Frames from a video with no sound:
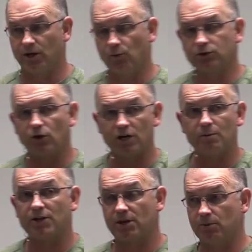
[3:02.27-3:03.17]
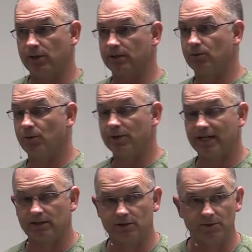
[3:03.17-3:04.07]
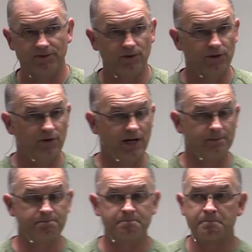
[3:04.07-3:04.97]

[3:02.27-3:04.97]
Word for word: And we'll talk about that when we, when we get a little bit further in.